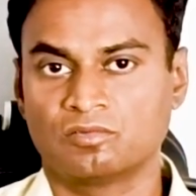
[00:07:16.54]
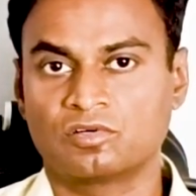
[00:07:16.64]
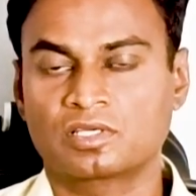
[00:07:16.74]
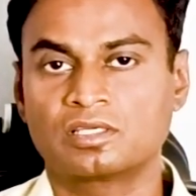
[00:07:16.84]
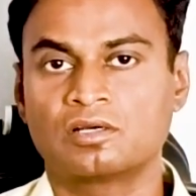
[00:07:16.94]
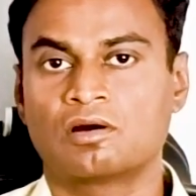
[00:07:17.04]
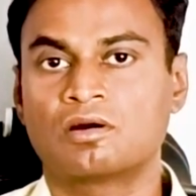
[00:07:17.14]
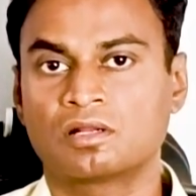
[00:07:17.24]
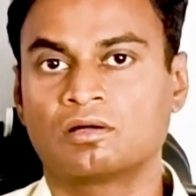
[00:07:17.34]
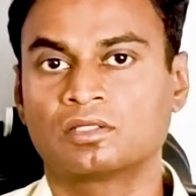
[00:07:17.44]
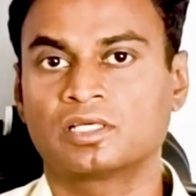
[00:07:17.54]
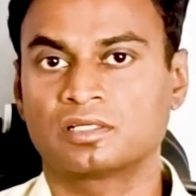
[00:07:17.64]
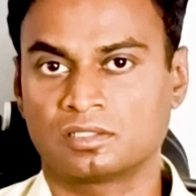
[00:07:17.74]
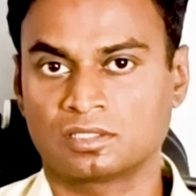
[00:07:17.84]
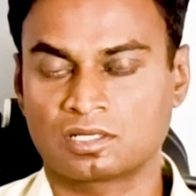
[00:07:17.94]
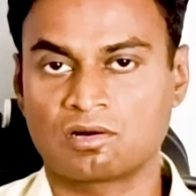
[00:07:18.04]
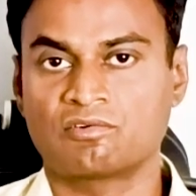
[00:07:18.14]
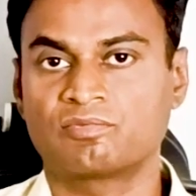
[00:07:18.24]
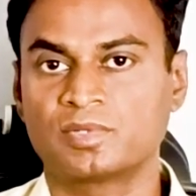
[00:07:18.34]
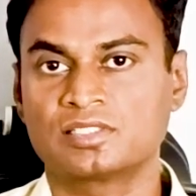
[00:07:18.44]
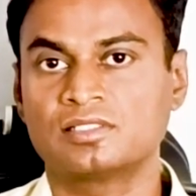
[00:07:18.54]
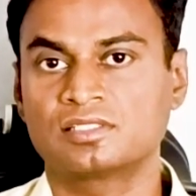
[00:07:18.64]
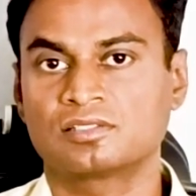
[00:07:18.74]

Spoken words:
working hard on their calf muscles.